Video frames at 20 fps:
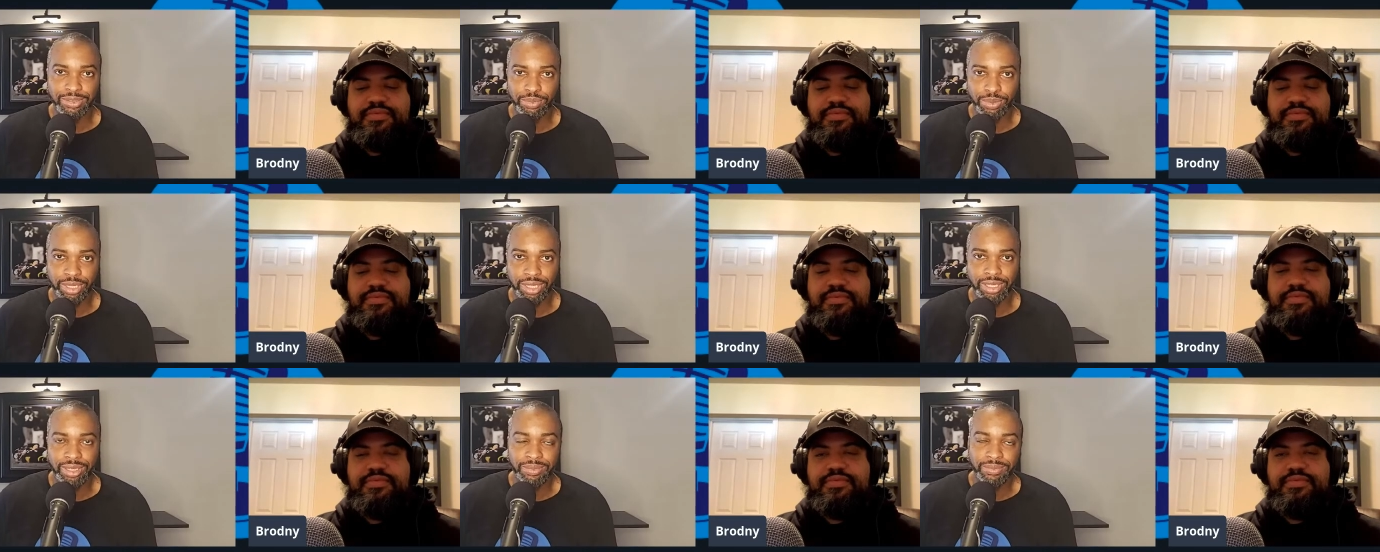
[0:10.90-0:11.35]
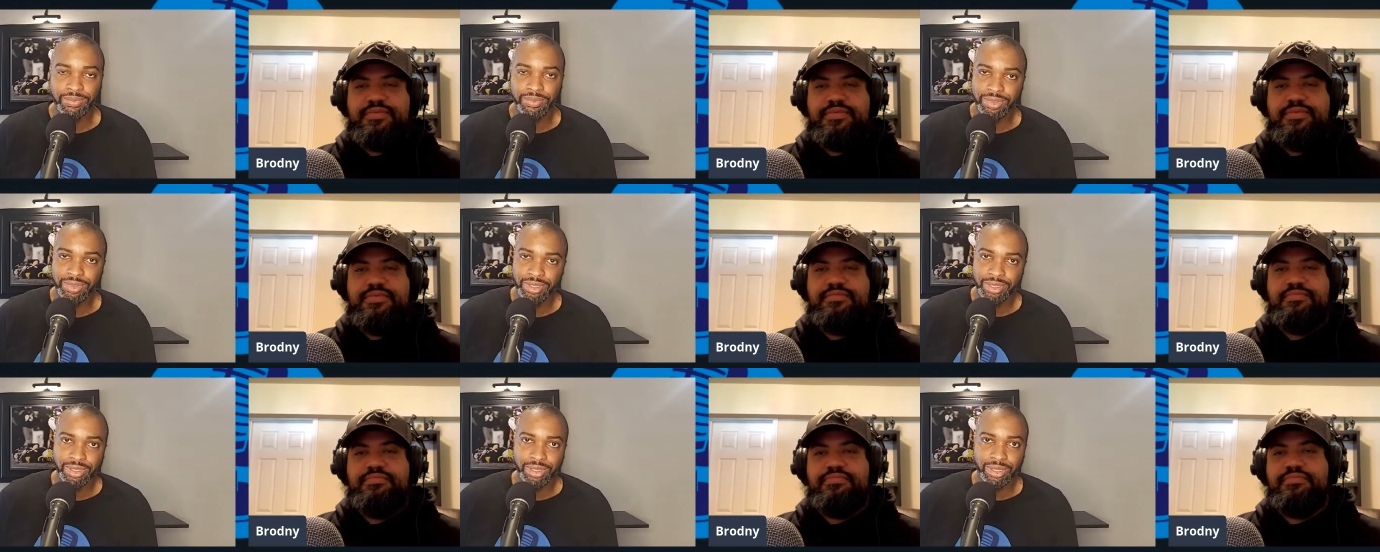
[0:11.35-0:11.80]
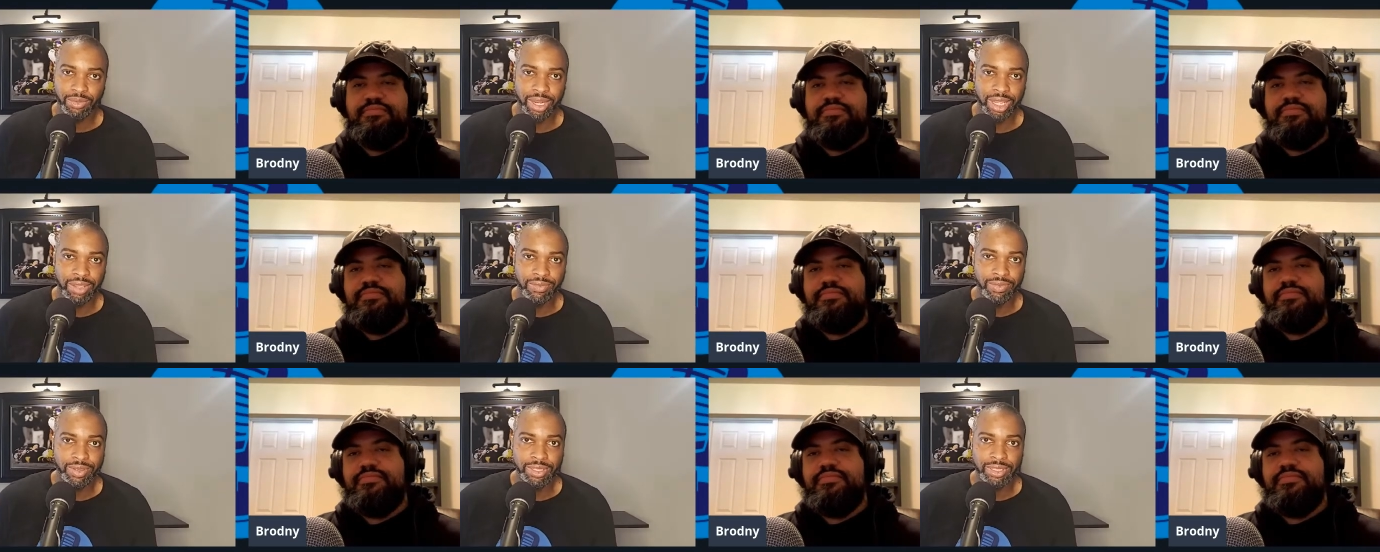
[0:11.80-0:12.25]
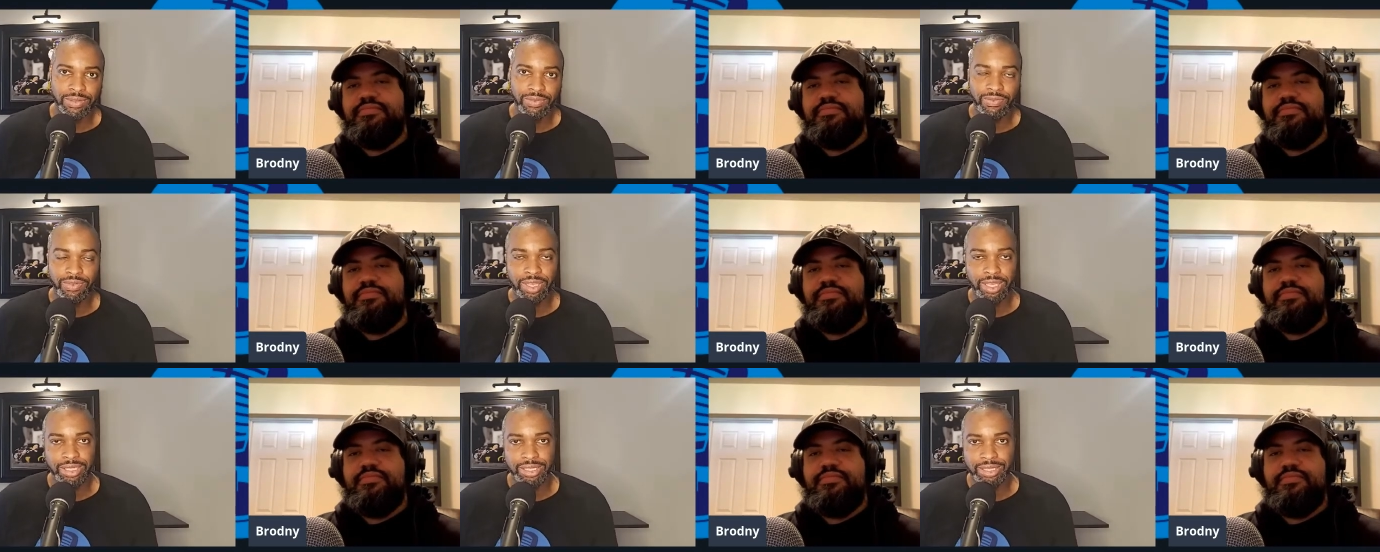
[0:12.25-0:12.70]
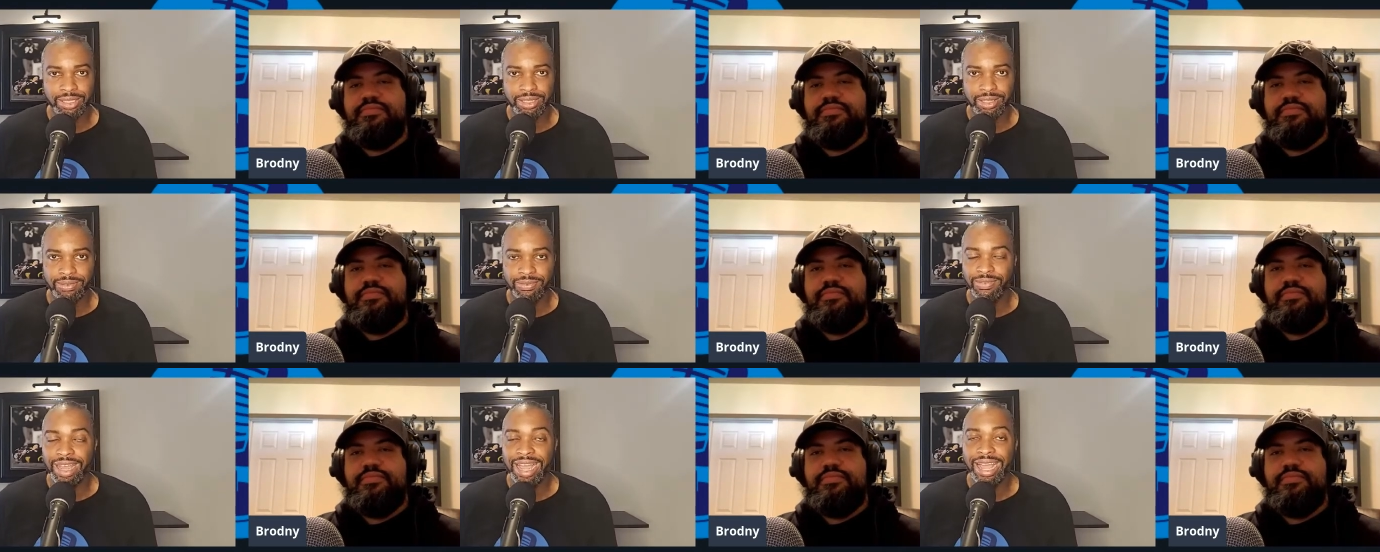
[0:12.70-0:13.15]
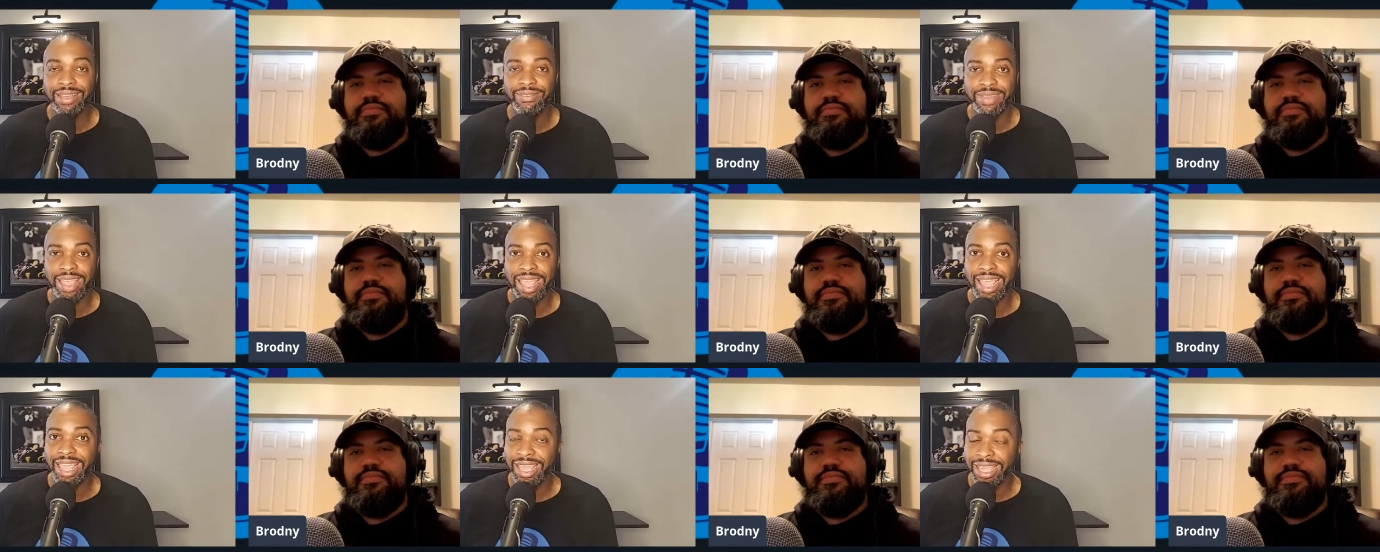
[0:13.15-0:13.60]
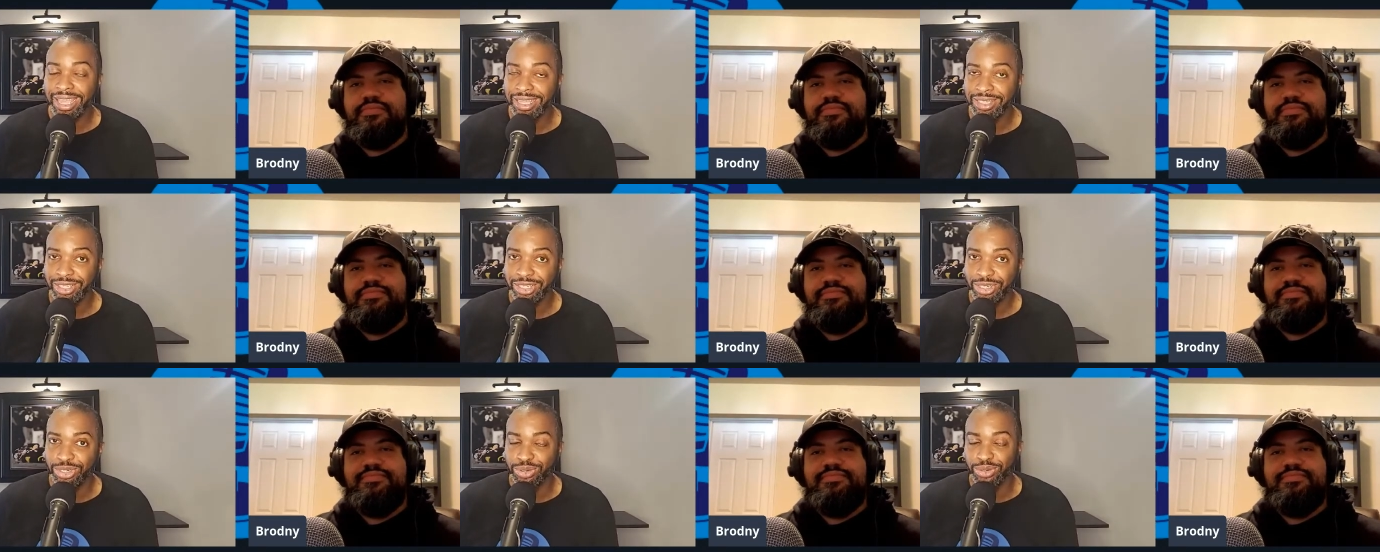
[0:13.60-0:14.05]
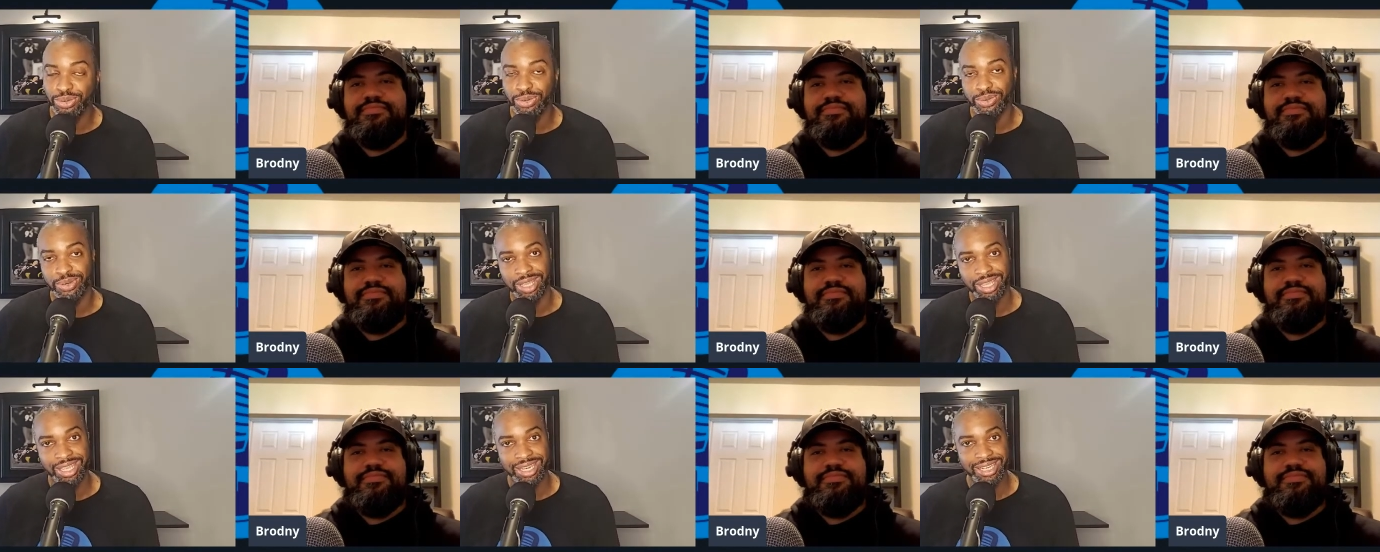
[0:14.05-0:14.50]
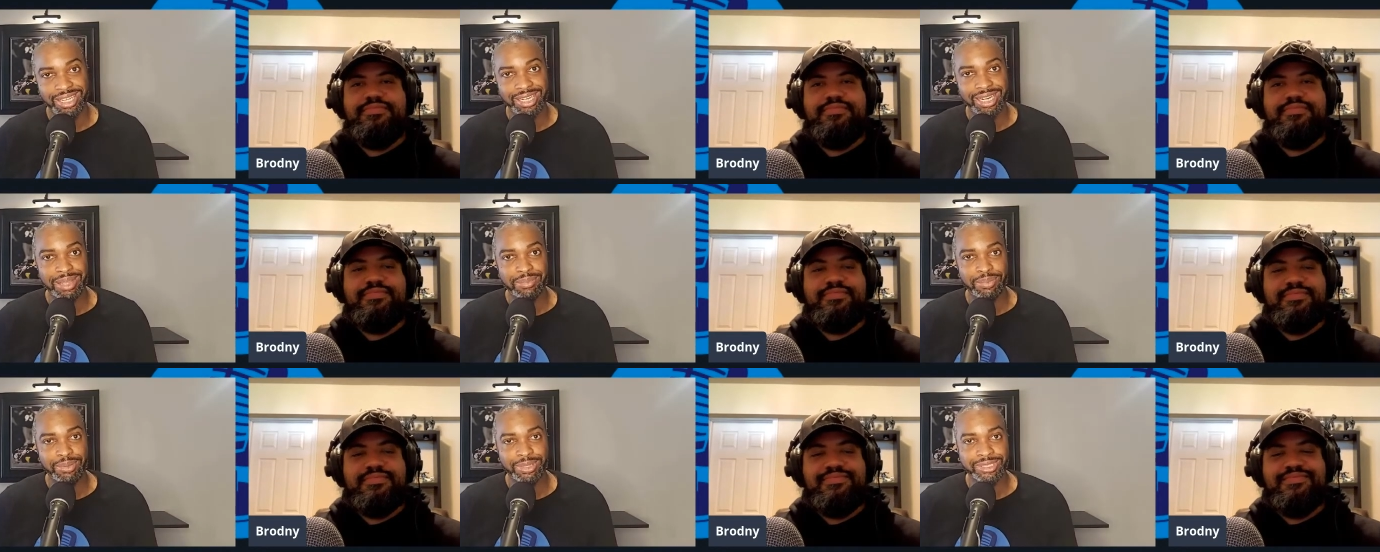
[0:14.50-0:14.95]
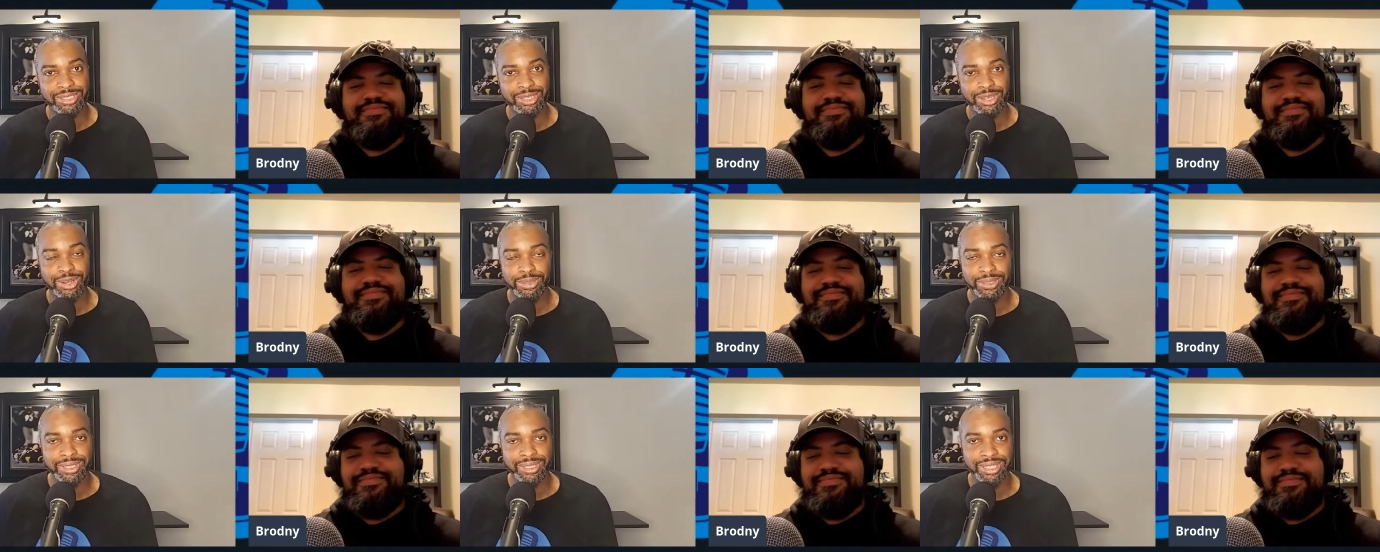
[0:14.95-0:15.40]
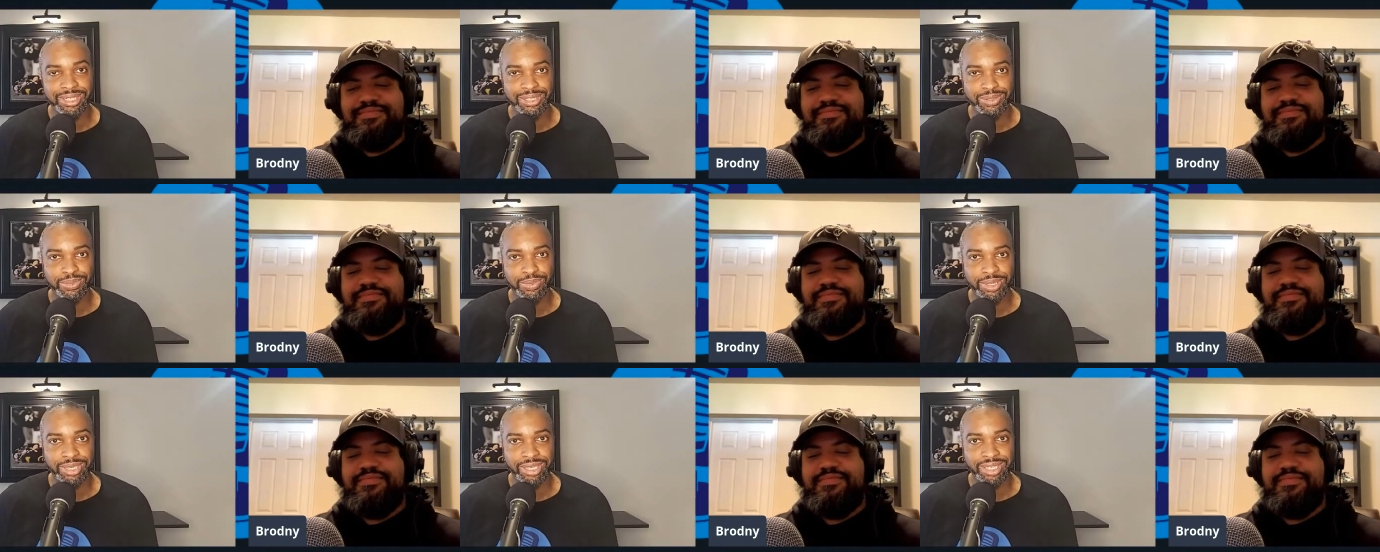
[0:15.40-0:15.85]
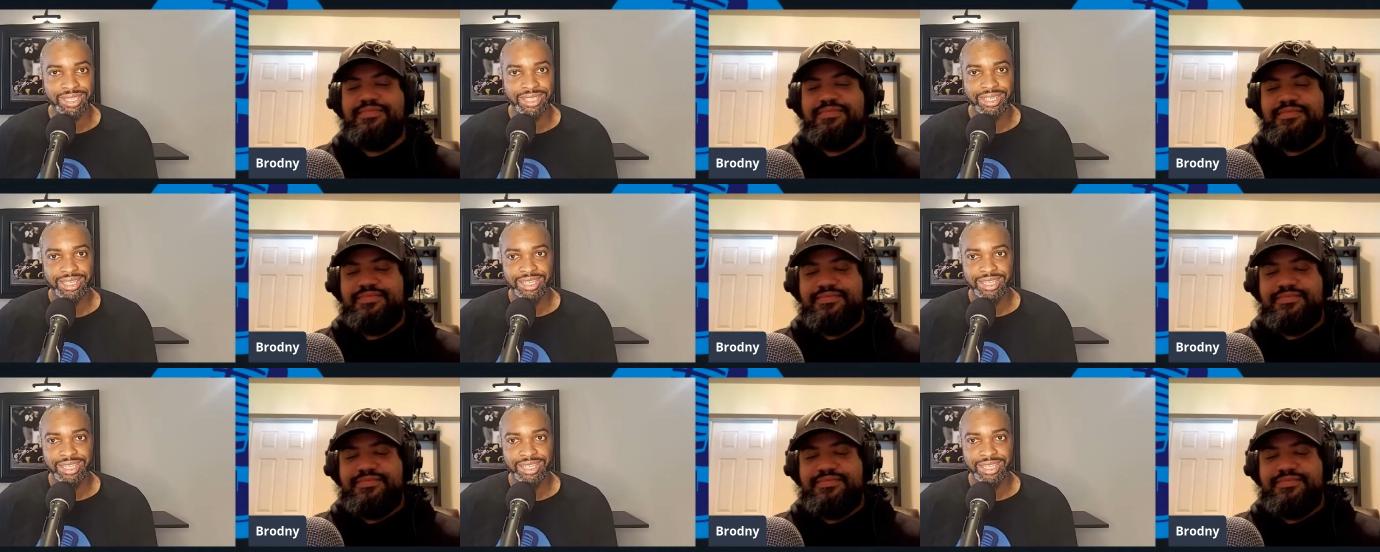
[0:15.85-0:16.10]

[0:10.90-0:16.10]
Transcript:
Speaker 1: week, the Ravens face the 5 and 2 Indianapolis Colts this week.